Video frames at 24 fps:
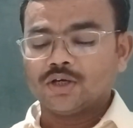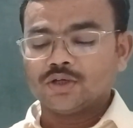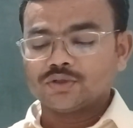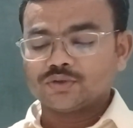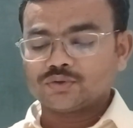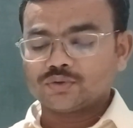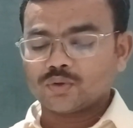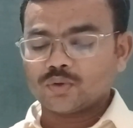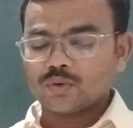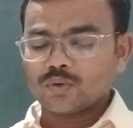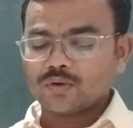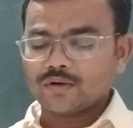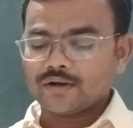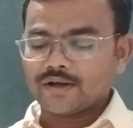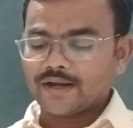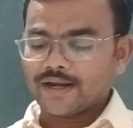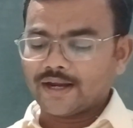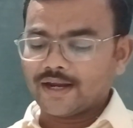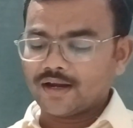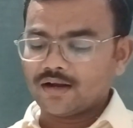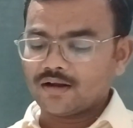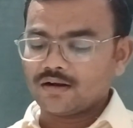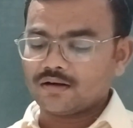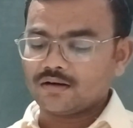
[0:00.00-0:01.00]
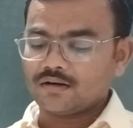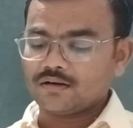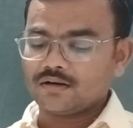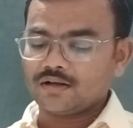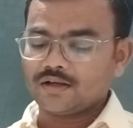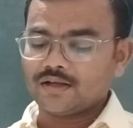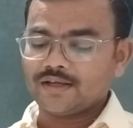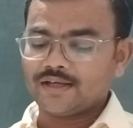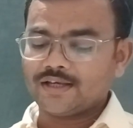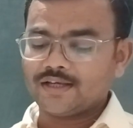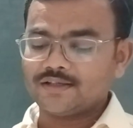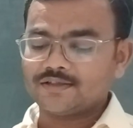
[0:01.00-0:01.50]
So
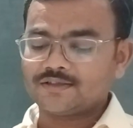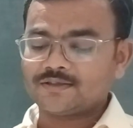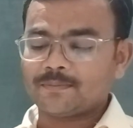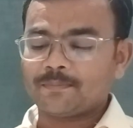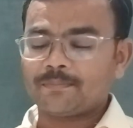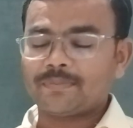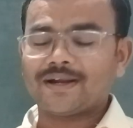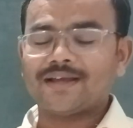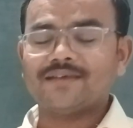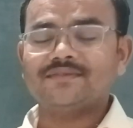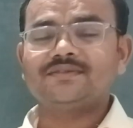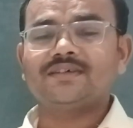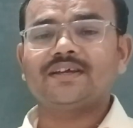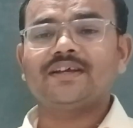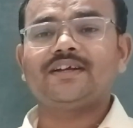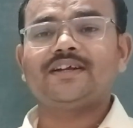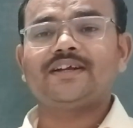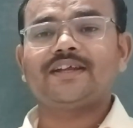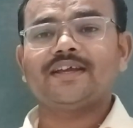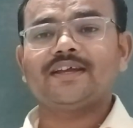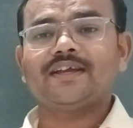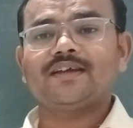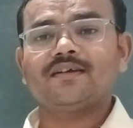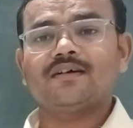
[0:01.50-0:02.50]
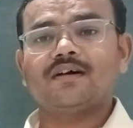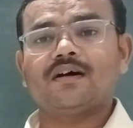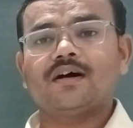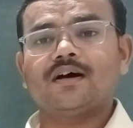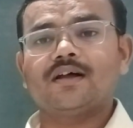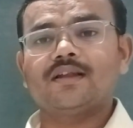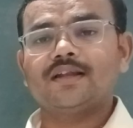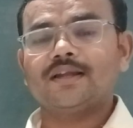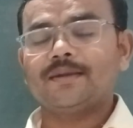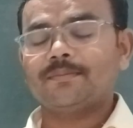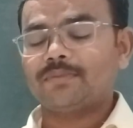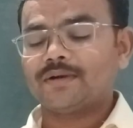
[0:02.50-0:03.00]
here he is presenting
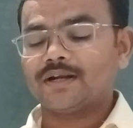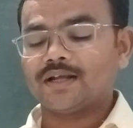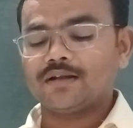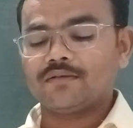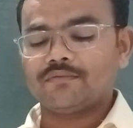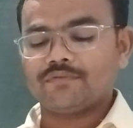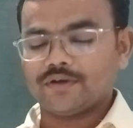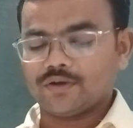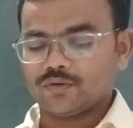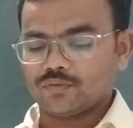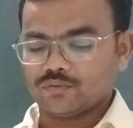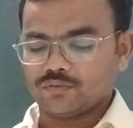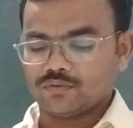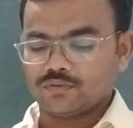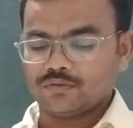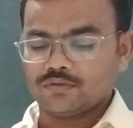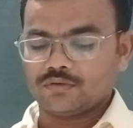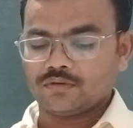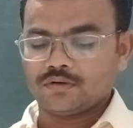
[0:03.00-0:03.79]
a liberal view,